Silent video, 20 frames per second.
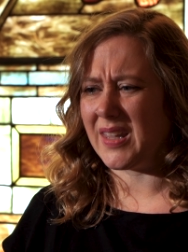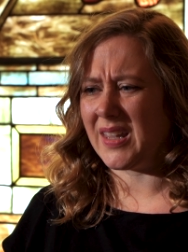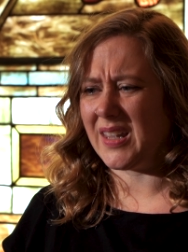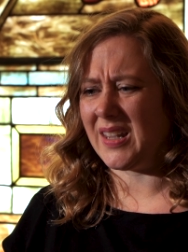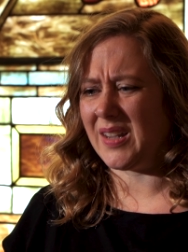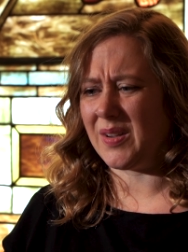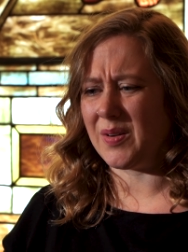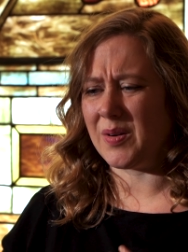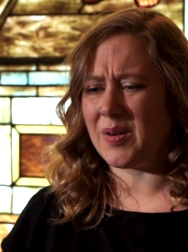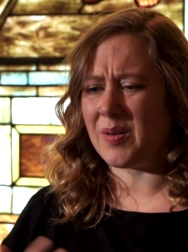
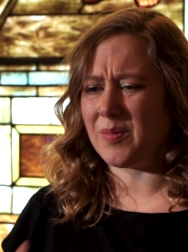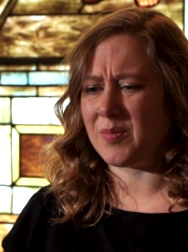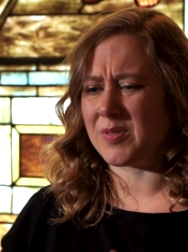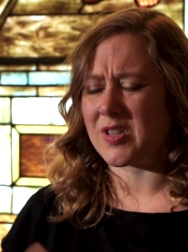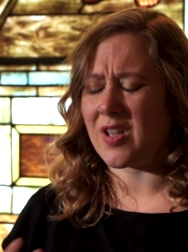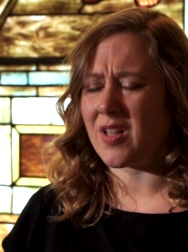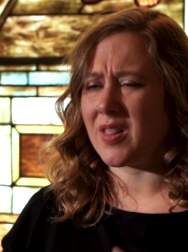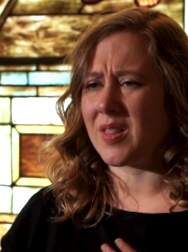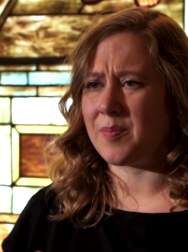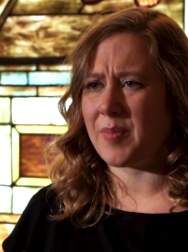it
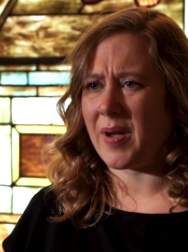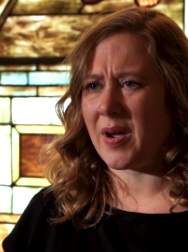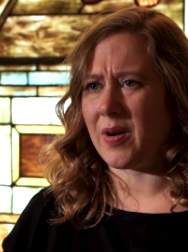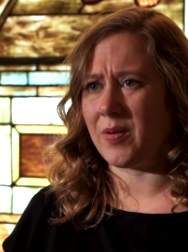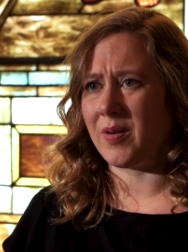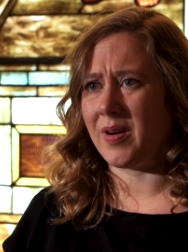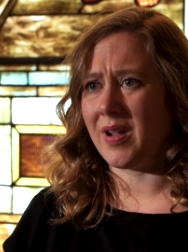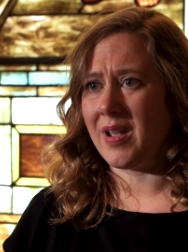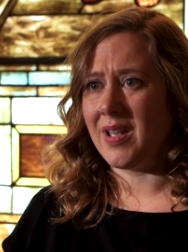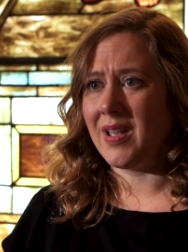was all
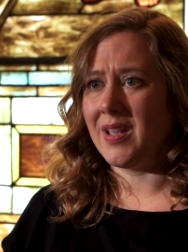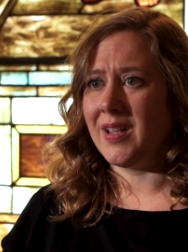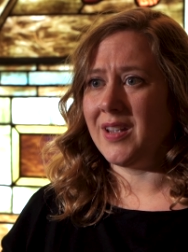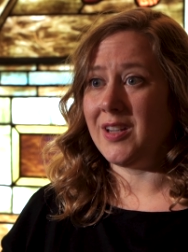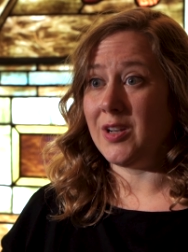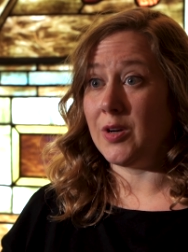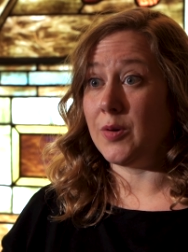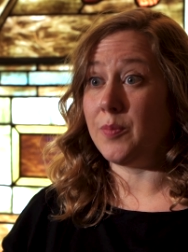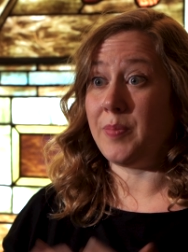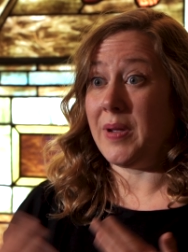about,
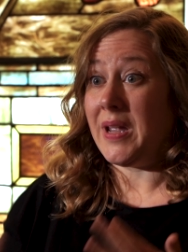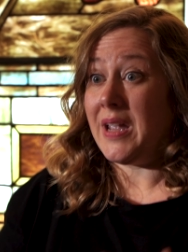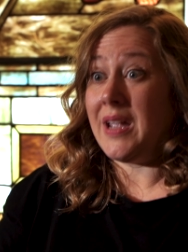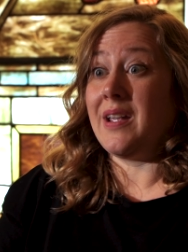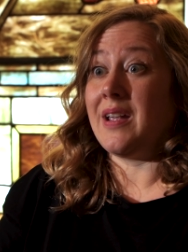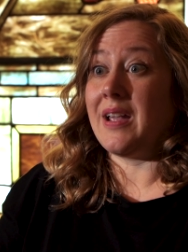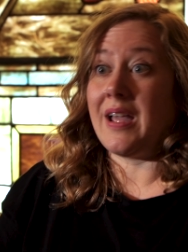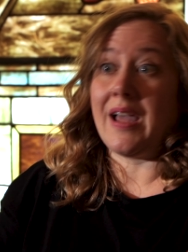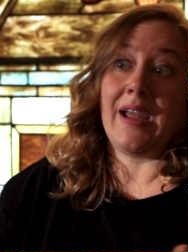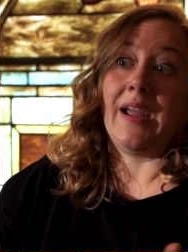
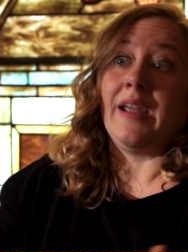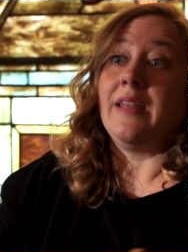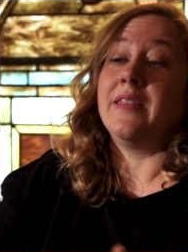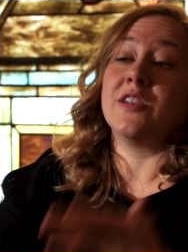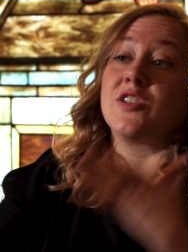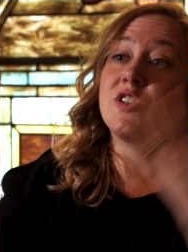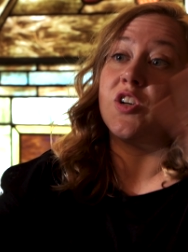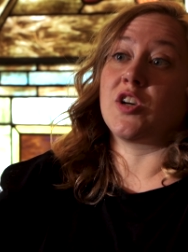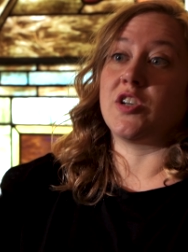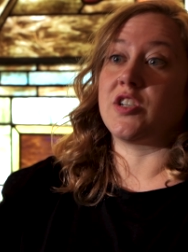being in
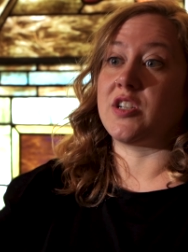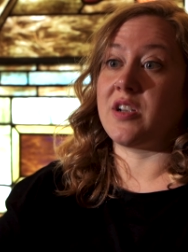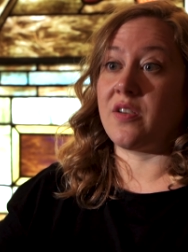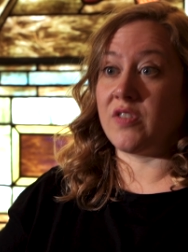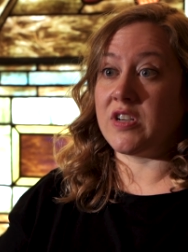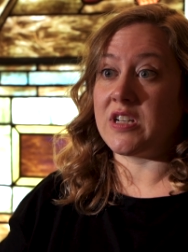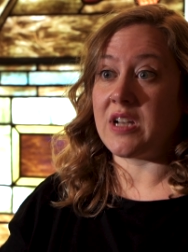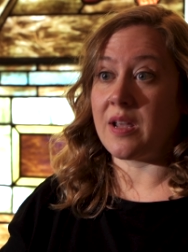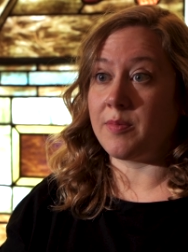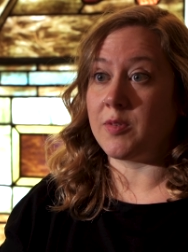the church
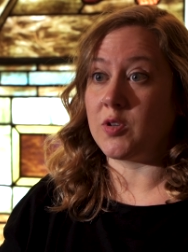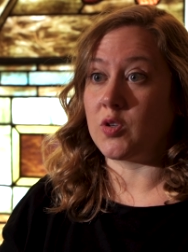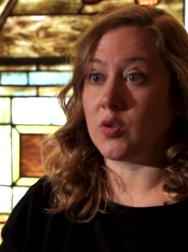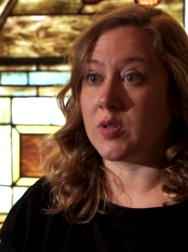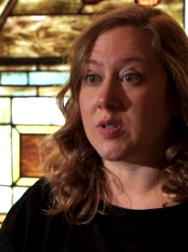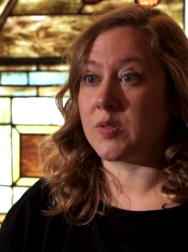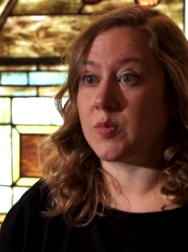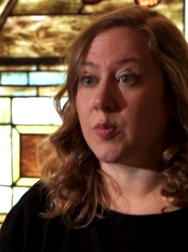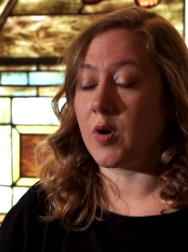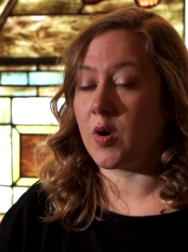every time the
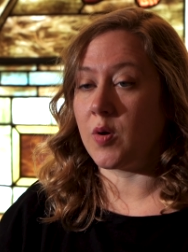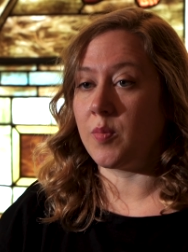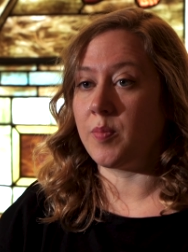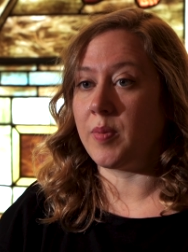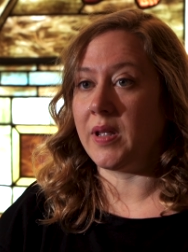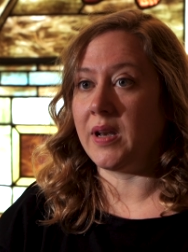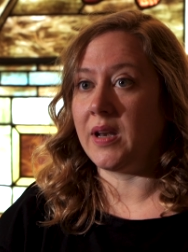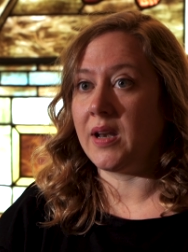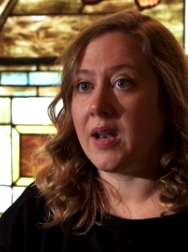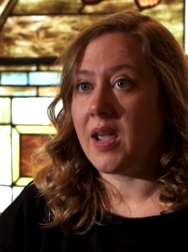doors were
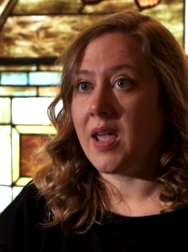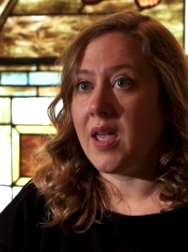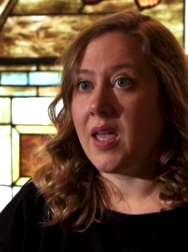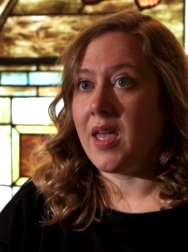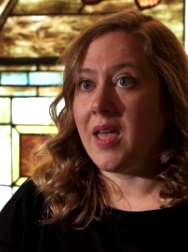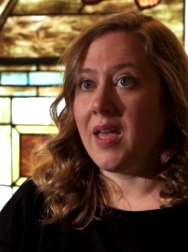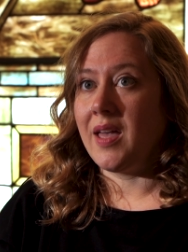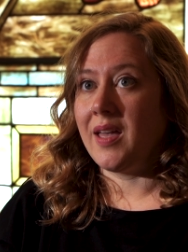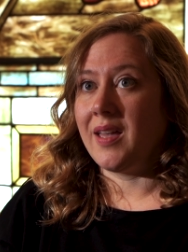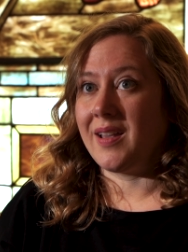open,
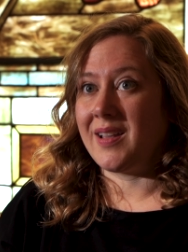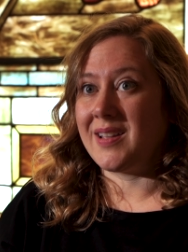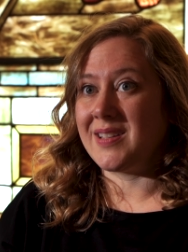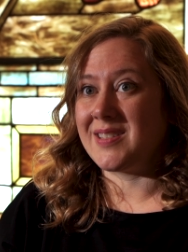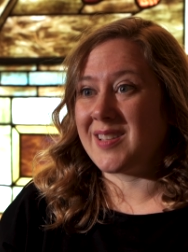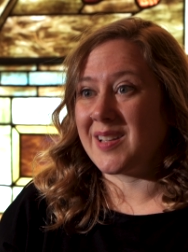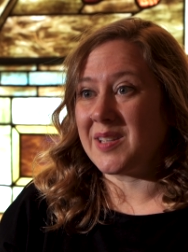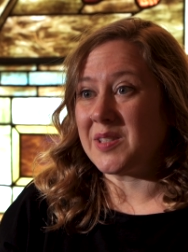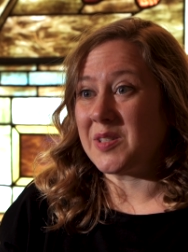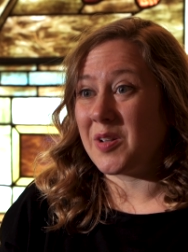
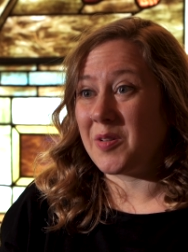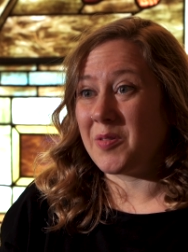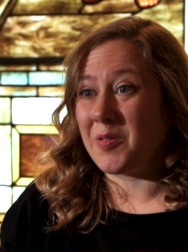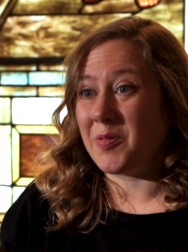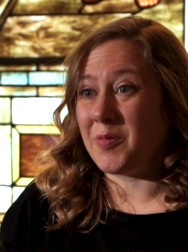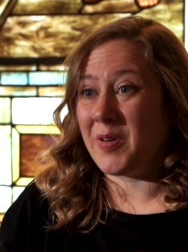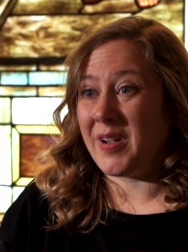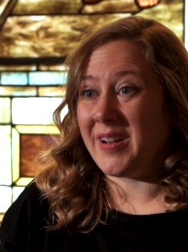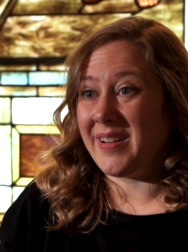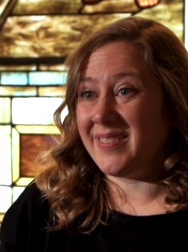because that's
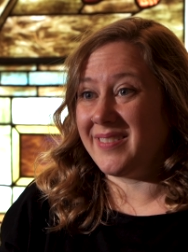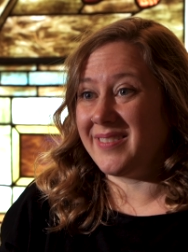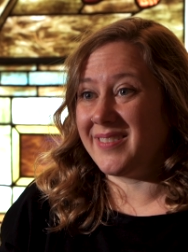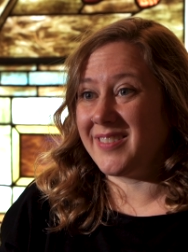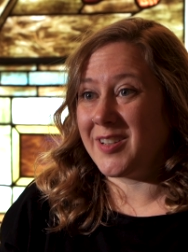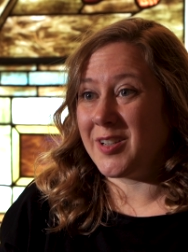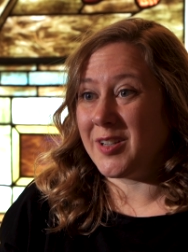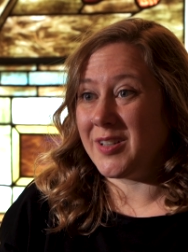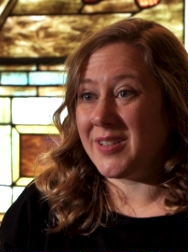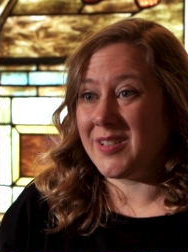what
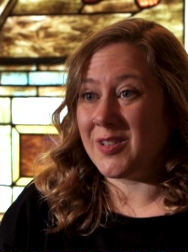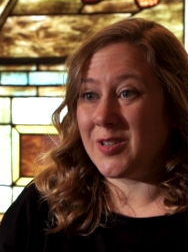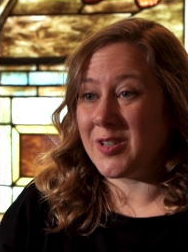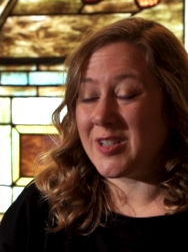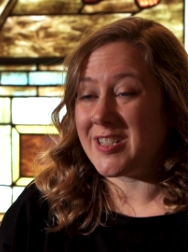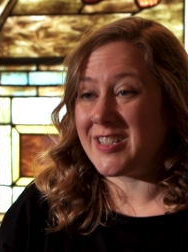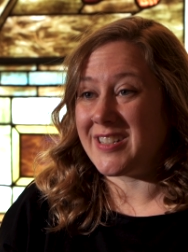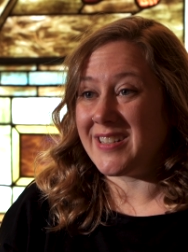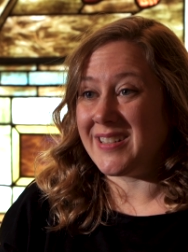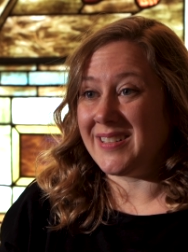good
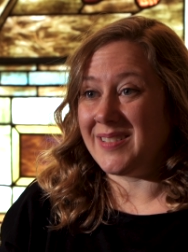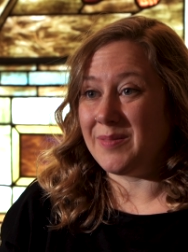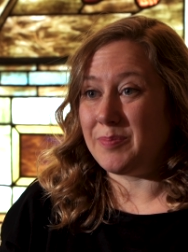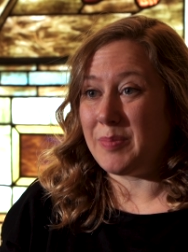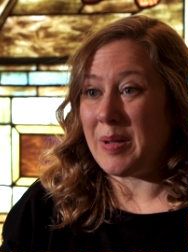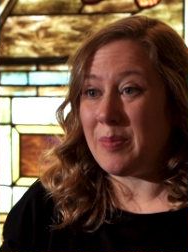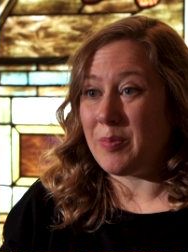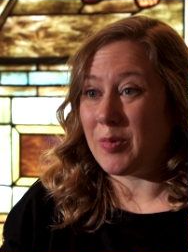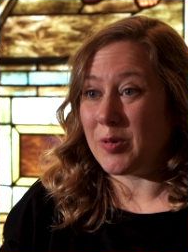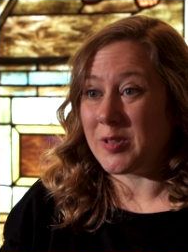Christian
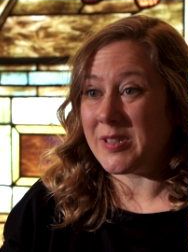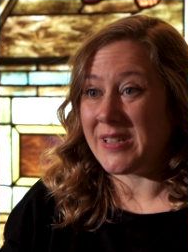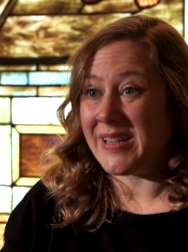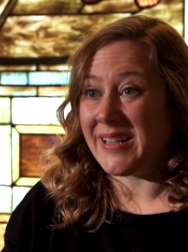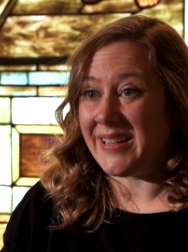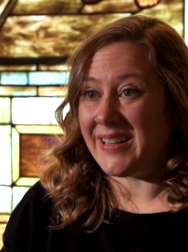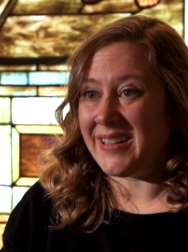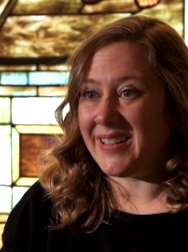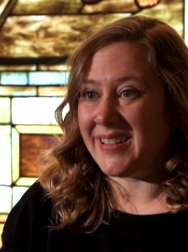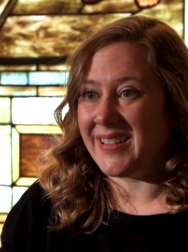people
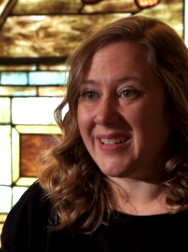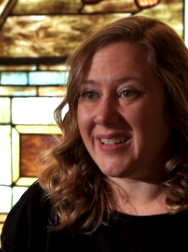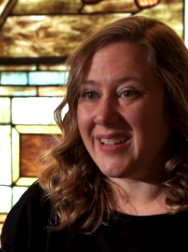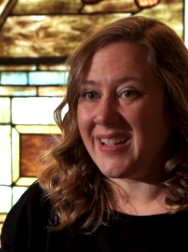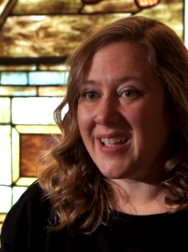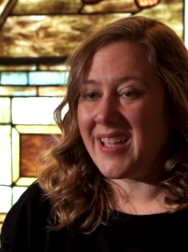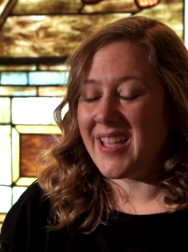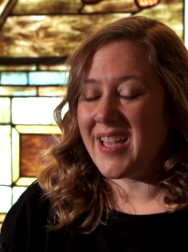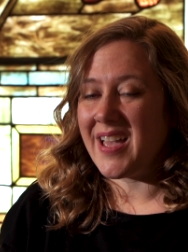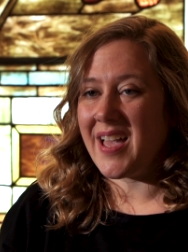did.
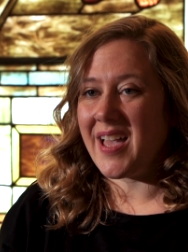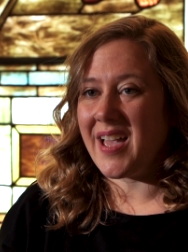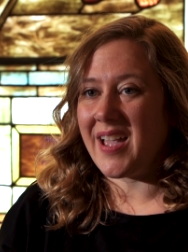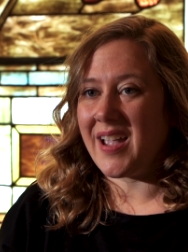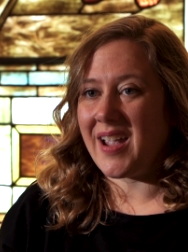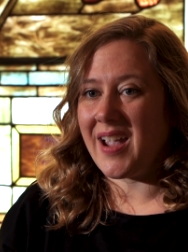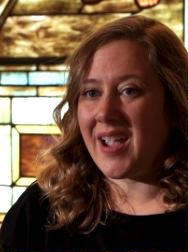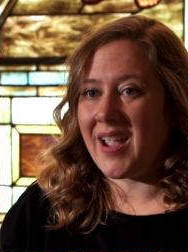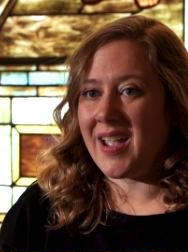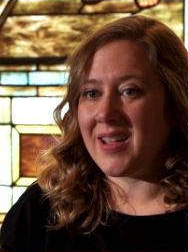
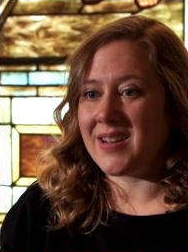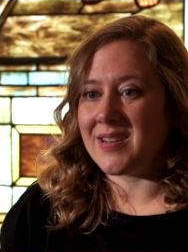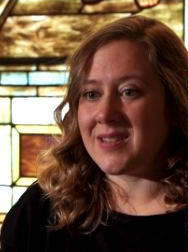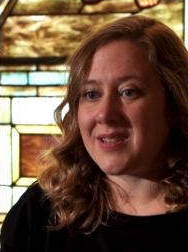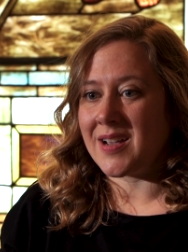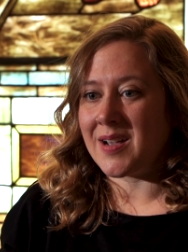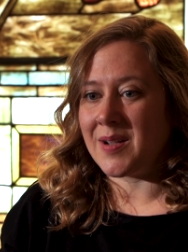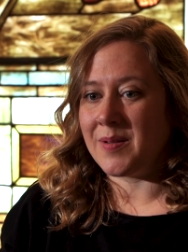And